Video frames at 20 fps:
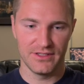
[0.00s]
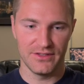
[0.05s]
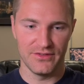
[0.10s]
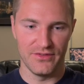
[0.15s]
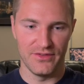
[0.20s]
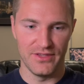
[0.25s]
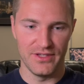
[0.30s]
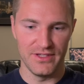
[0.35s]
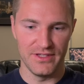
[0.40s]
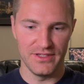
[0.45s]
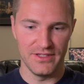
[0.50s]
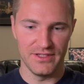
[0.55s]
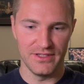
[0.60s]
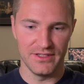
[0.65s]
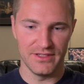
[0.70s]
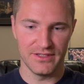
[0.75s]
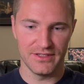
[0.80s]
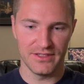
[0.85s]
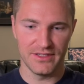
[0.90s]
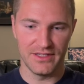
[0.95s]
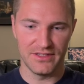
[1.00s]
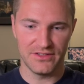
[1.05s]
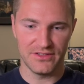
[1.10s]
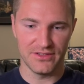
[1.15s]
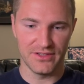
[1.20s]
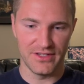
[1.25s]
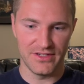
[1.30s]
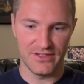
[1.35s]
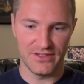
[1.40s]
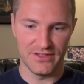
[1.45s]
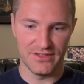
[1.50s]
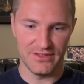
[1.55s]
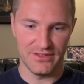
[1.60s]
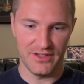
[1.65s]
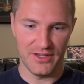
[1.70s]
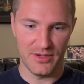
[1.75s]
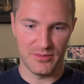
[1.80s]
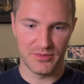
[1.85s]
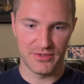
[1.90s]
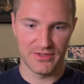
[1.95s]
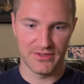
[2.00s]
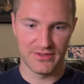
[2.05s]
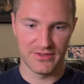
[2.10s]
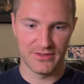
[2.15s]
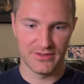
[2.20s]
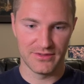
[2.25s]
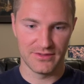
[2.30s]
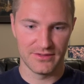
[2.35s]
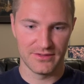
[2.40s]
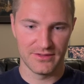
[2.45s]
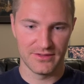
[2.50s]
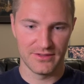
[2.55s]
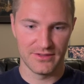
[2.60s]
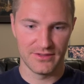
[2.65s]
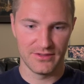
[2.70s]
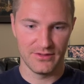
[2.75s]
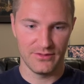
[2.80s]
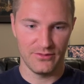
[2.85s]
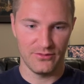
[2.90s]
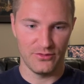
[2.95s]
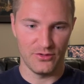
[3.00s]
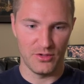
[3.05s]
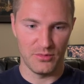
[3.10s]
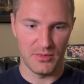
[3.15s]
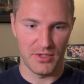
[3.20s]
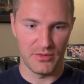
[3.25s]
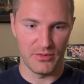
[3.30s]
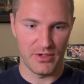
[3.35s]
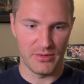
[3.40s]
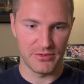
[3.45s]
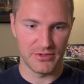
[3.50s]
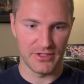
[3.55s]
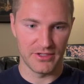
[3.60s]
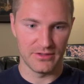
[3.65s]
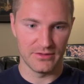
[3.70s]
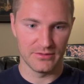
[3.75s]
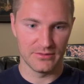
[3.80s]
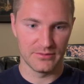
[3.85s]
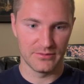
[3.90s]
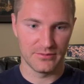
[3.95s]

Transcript: the installation steps from my website.